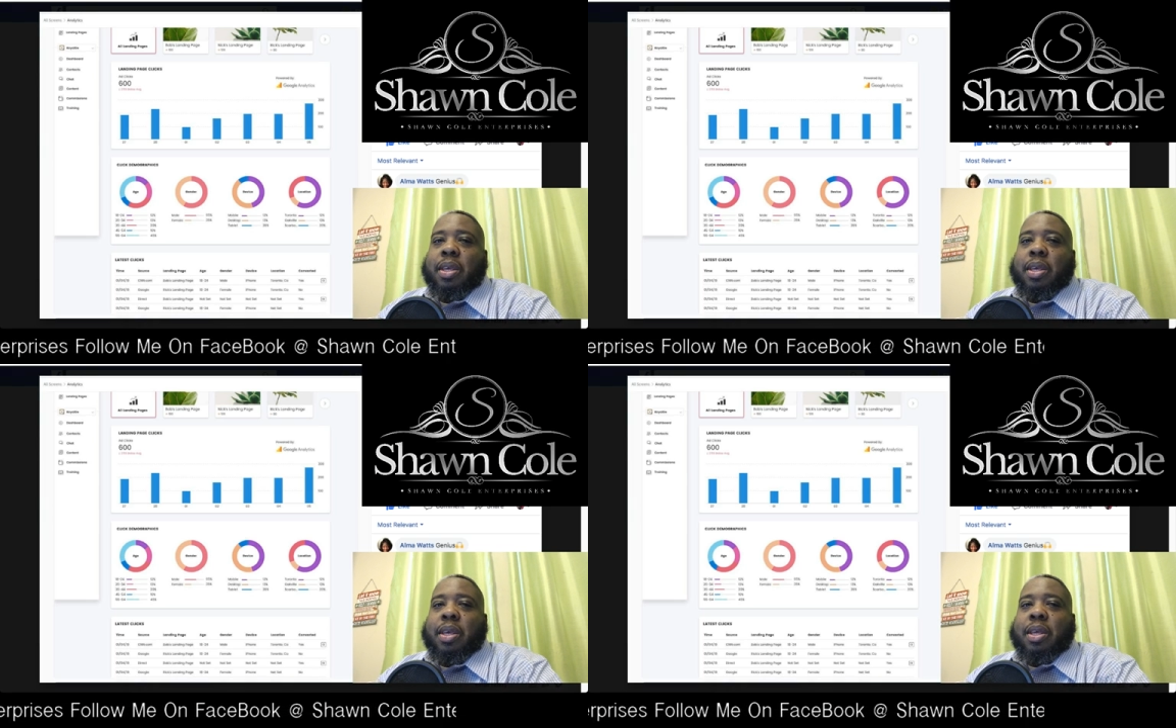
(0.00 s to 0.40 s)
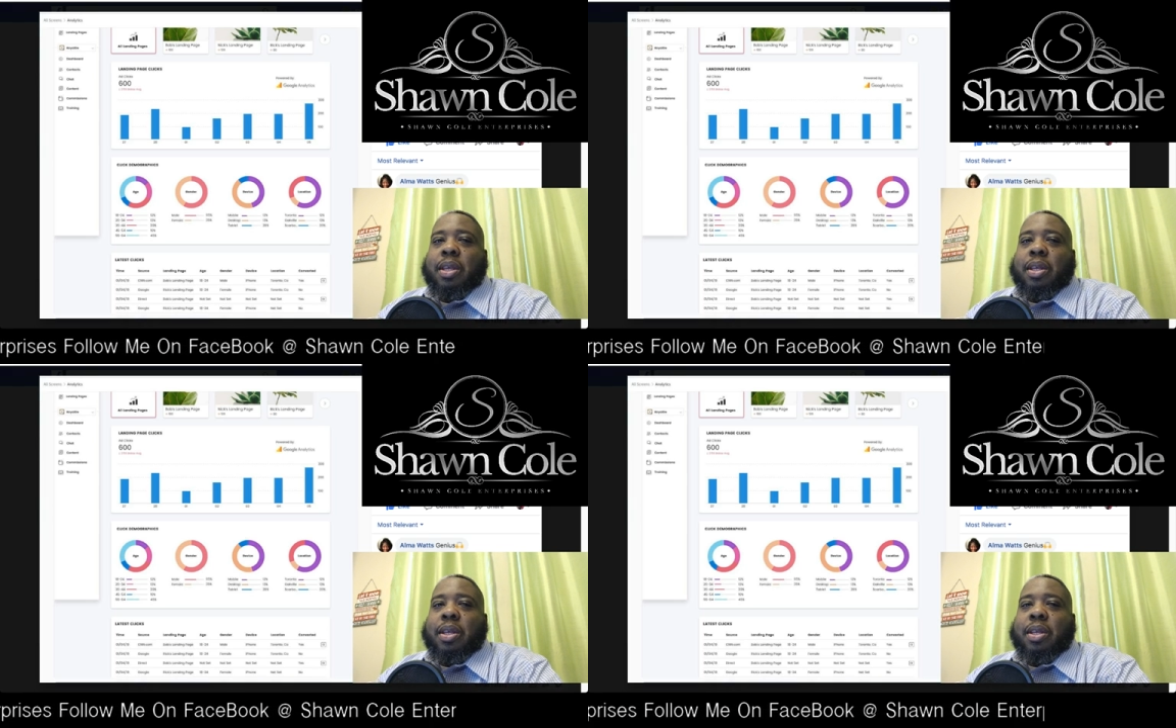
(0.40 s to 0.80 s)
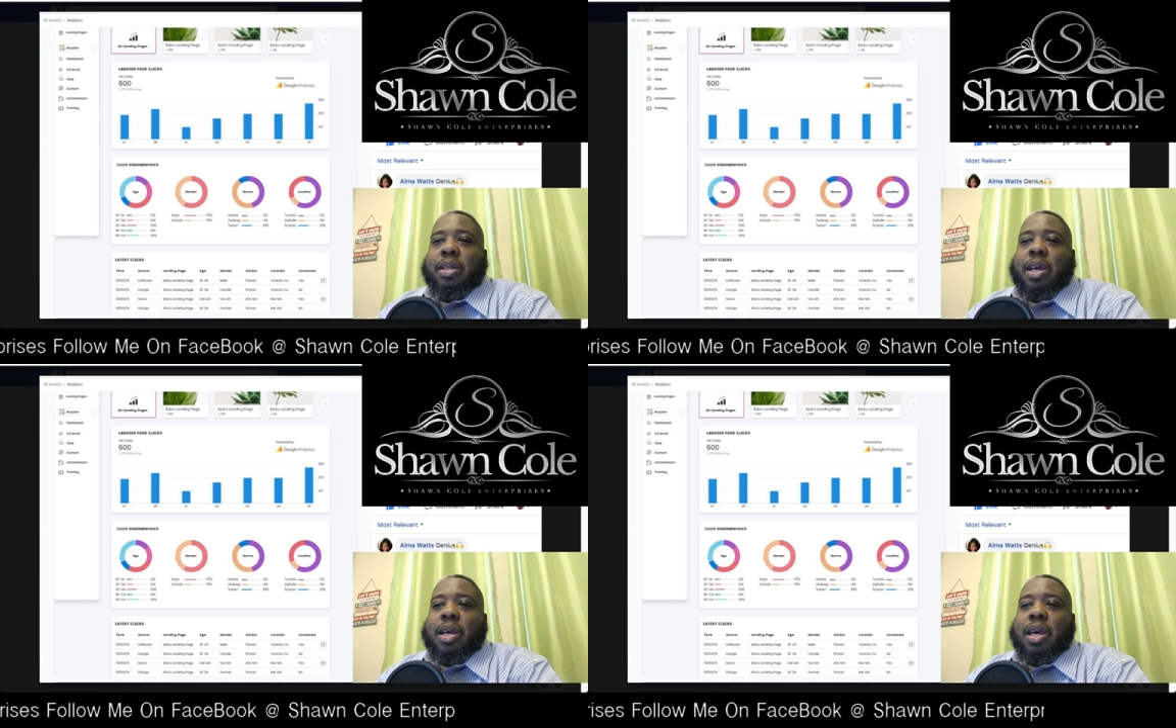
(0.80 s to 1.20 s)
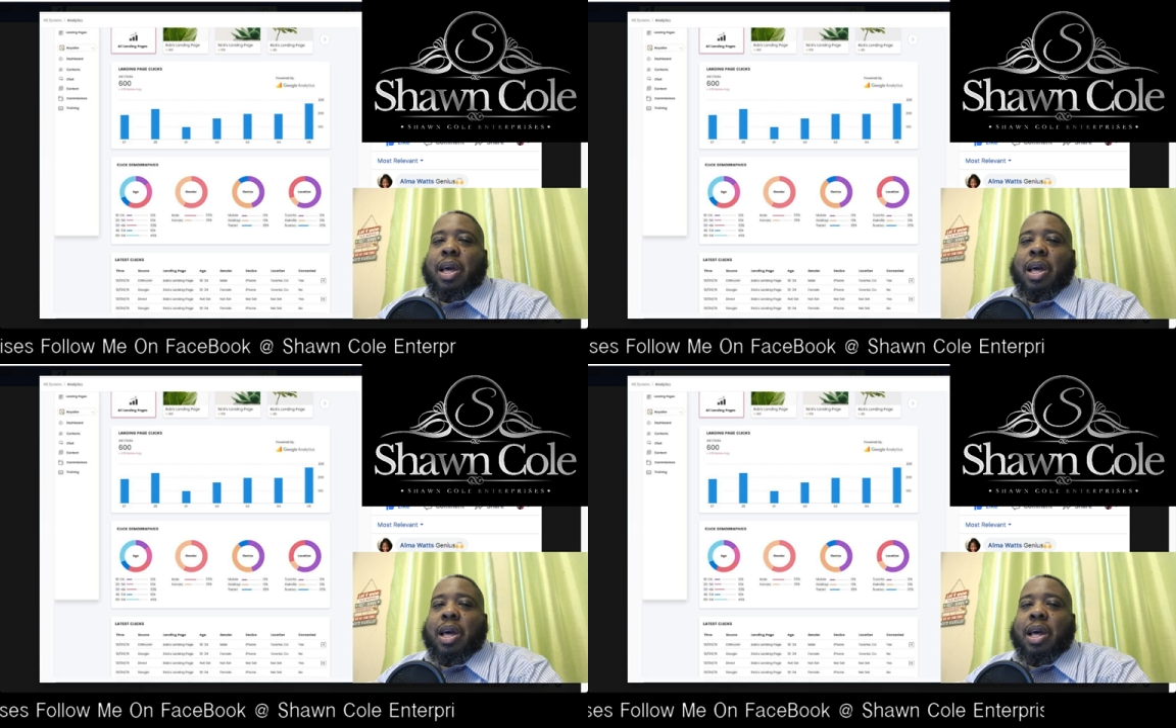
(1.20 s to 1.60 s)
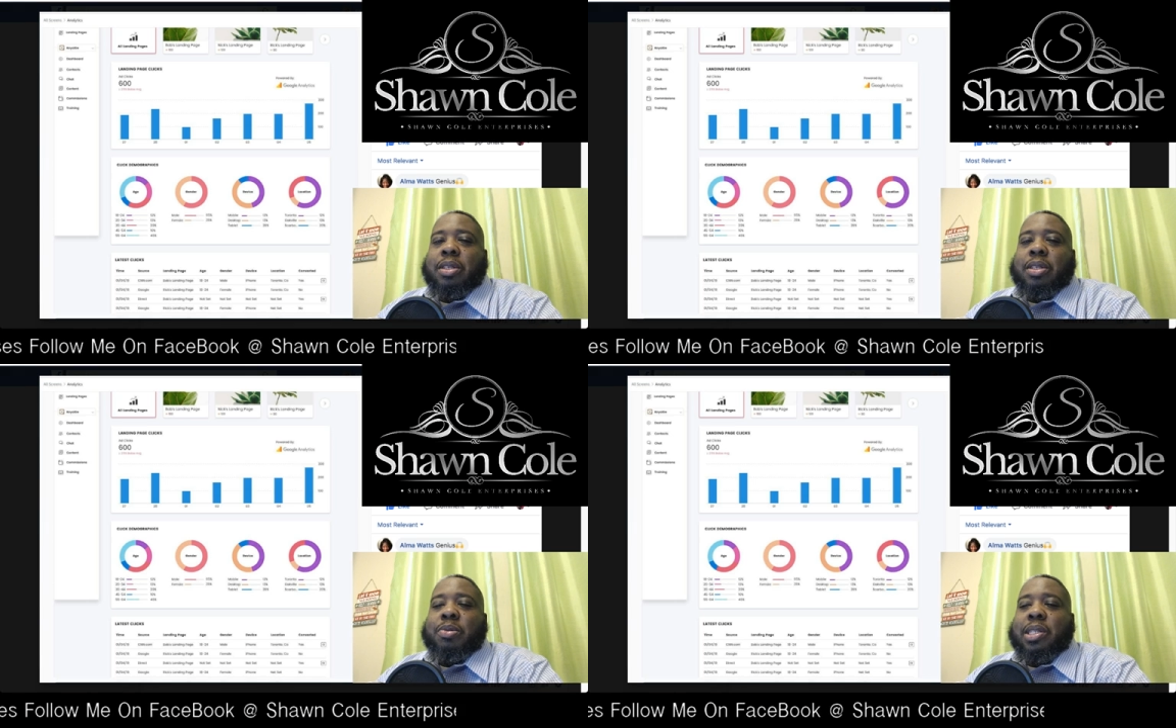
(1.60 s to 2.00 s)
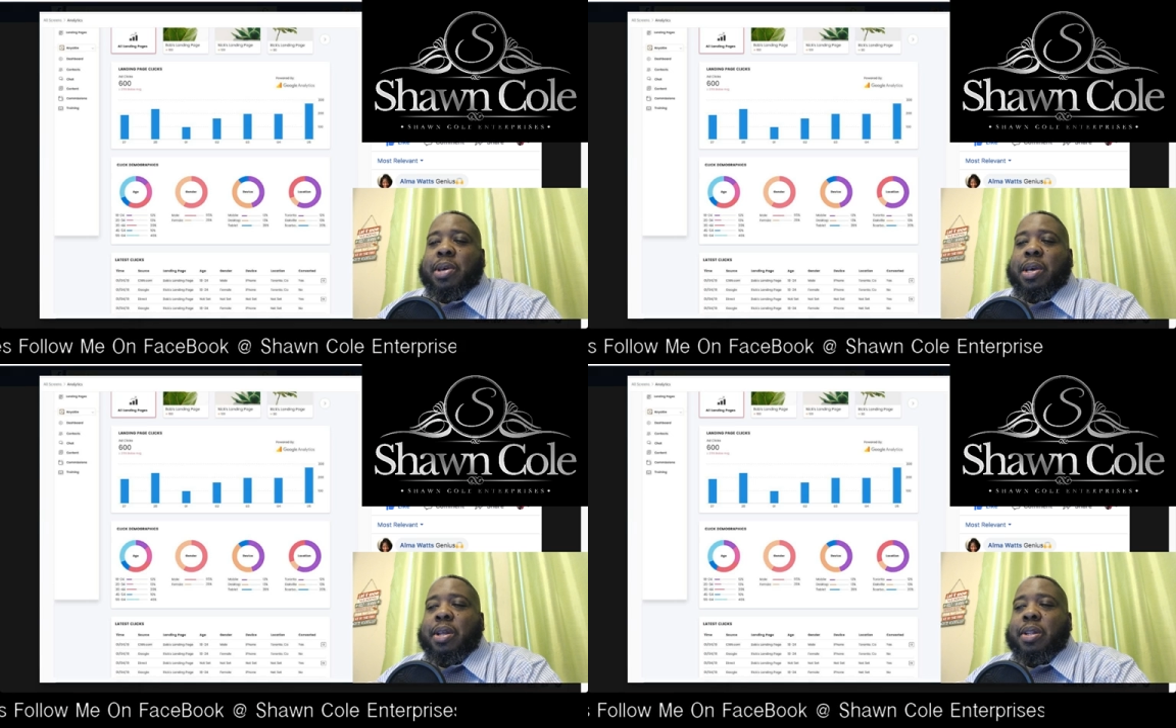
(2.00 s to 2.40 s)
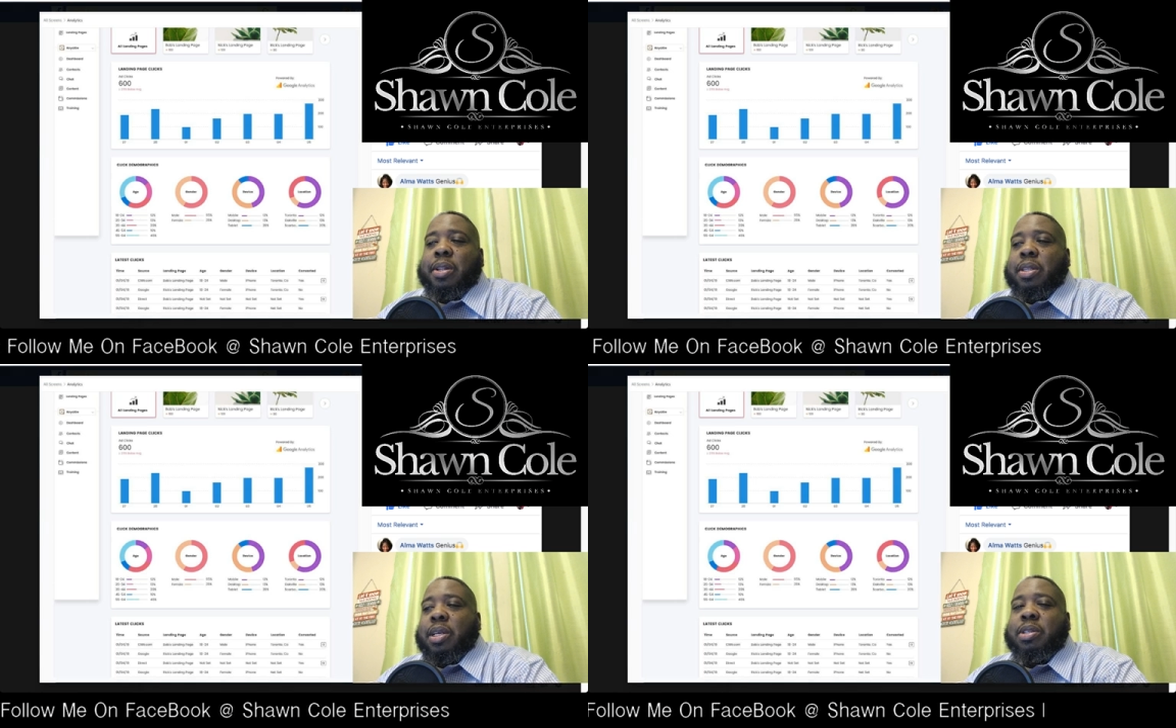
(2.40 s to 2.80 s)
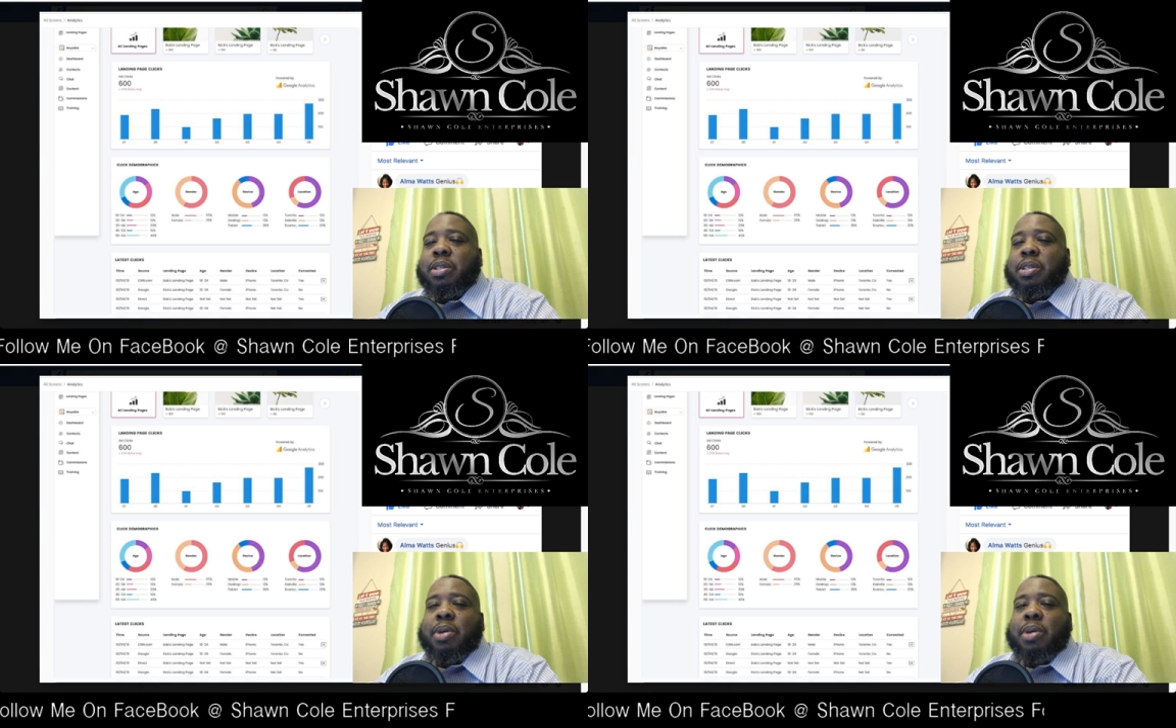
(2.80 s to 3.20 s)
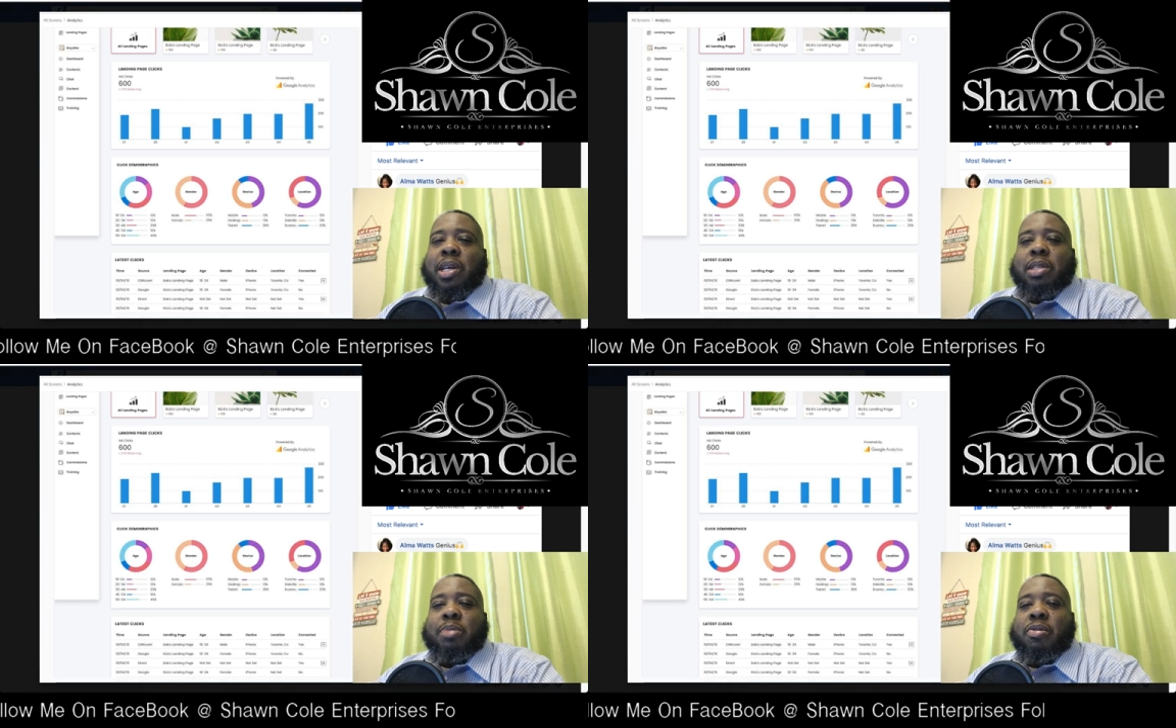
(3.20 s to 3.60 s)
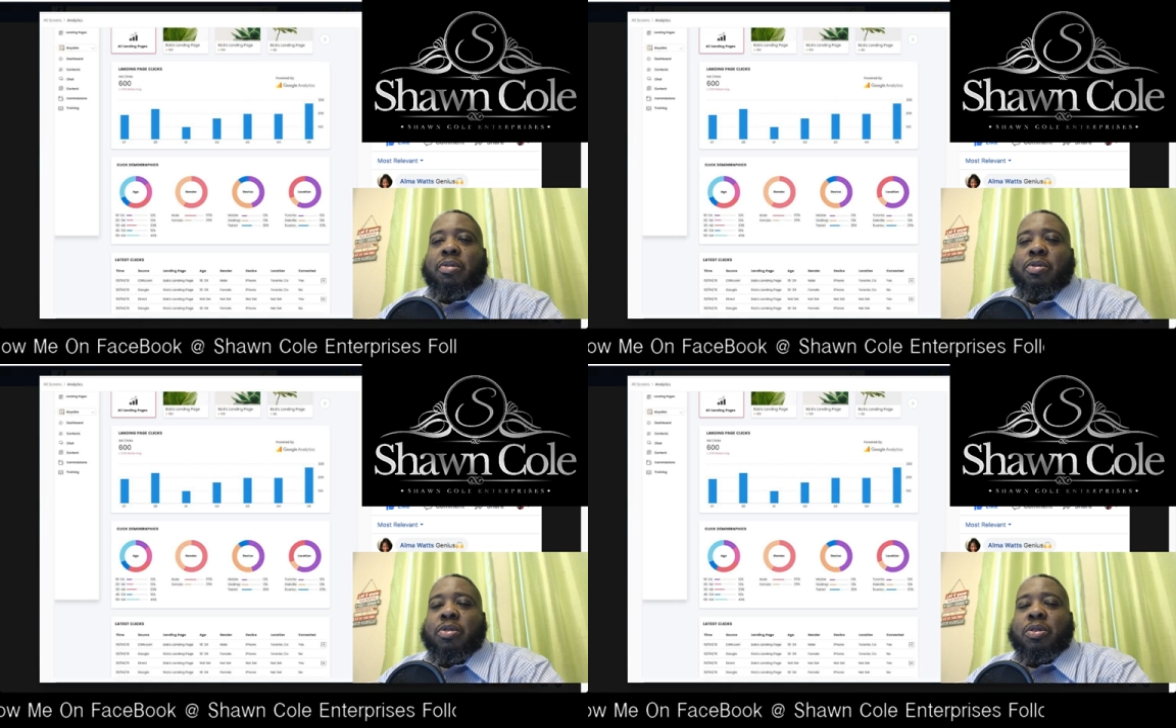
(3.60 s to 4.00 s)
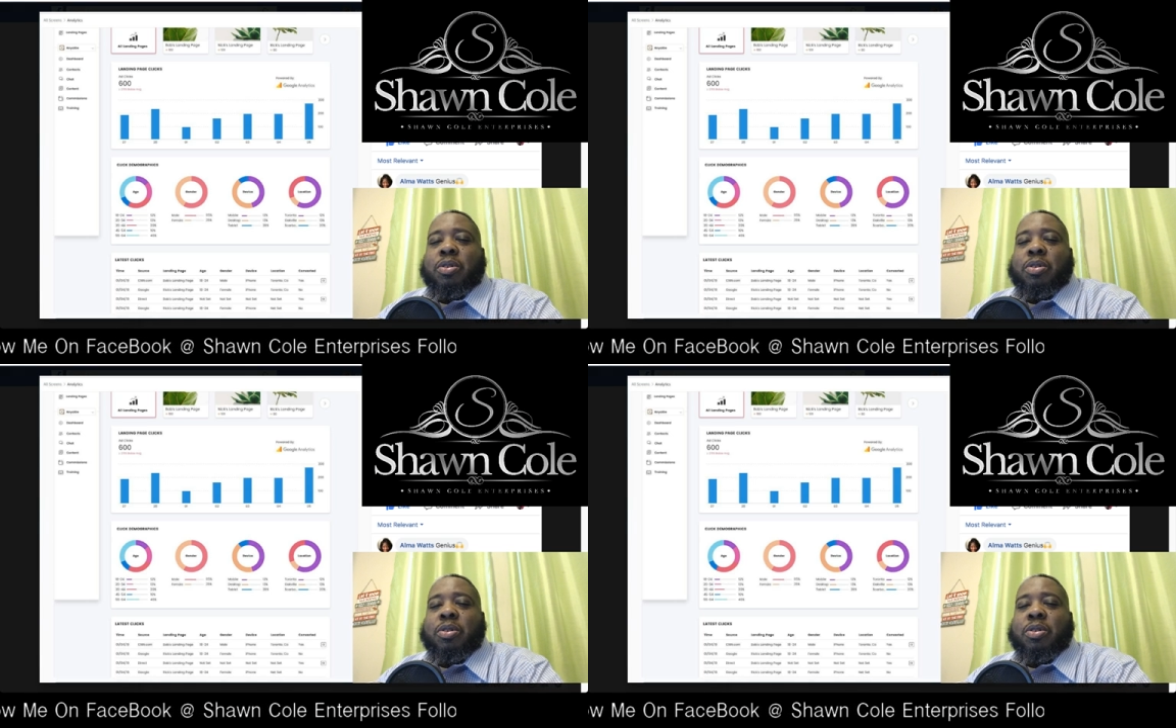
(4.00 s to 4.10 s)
just want to stop and give you some updates about Royalty and some updates that